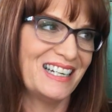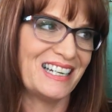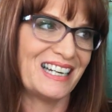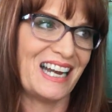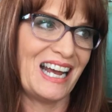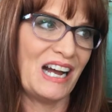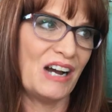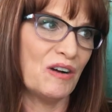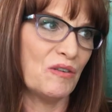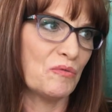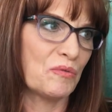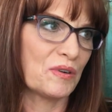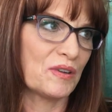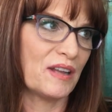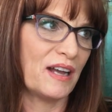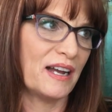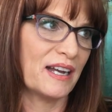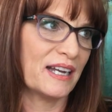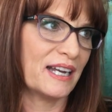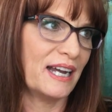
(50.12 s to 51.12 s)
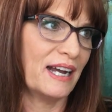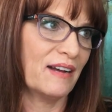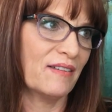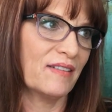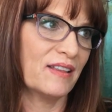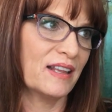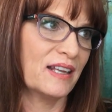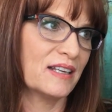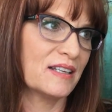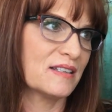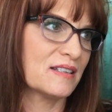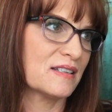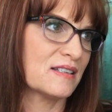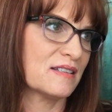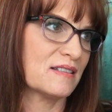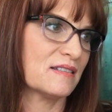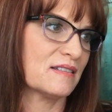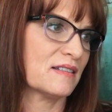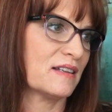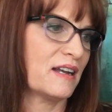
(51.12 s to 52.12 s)
Now we're like,
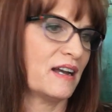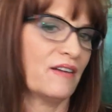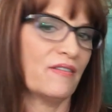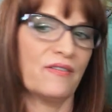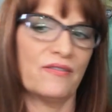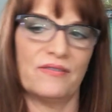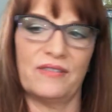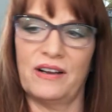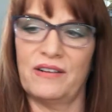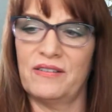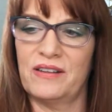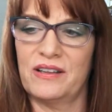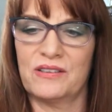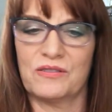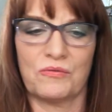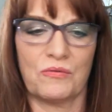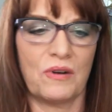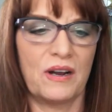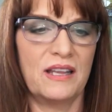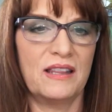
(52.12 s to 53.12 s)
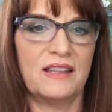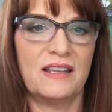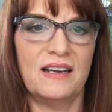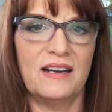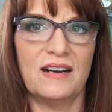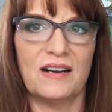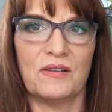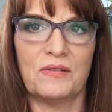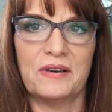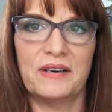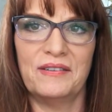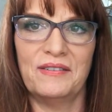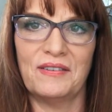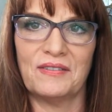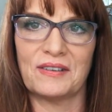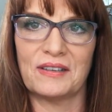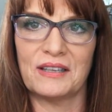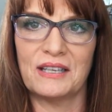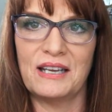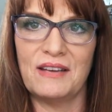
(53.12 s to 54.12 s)
everything's right there. We don't even
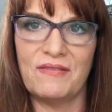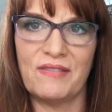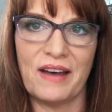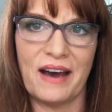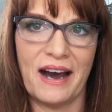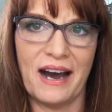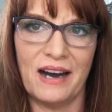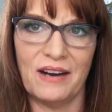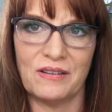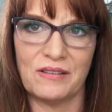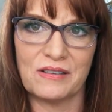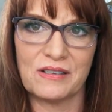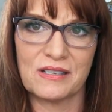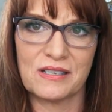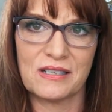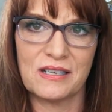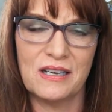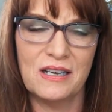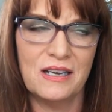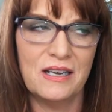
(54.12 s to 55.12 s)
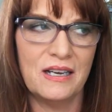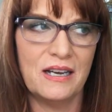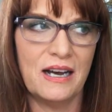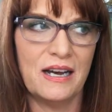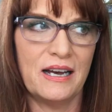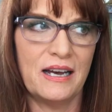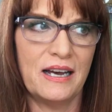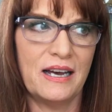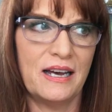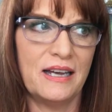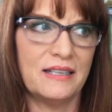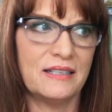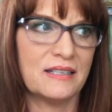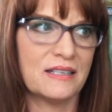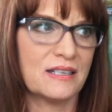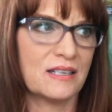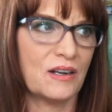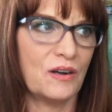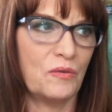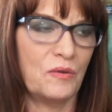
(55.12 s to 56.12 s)
have to leave the house. And
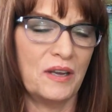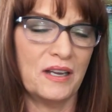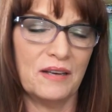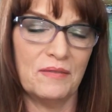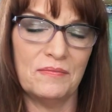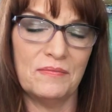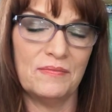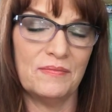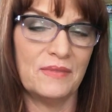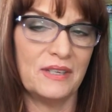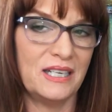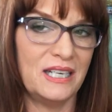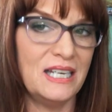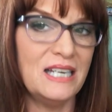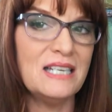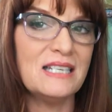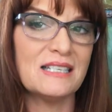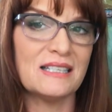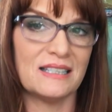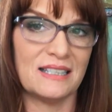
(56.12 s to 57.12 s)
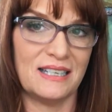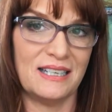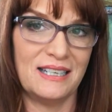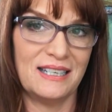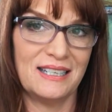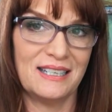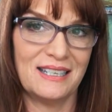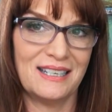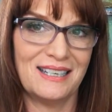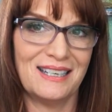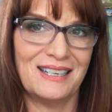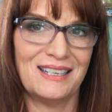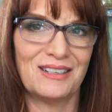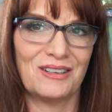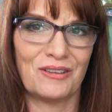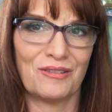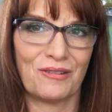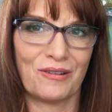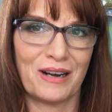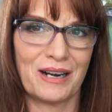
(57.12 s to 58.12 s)
so we can easily get
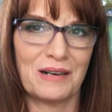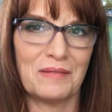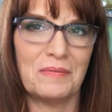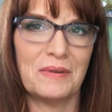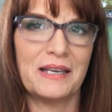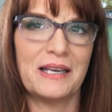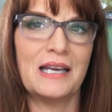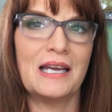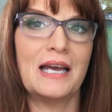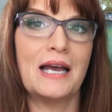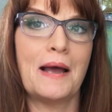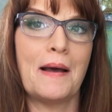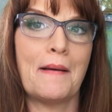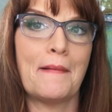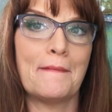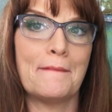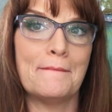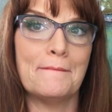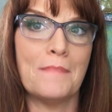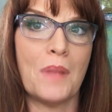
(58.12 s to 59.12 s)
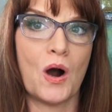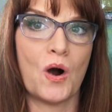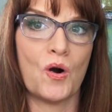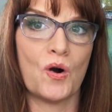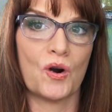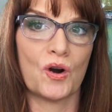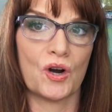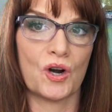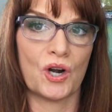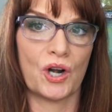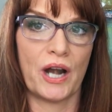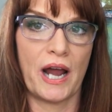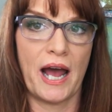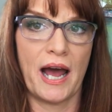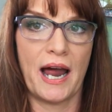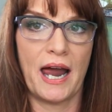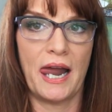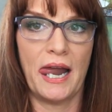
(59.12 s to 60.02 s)
incredibly bored.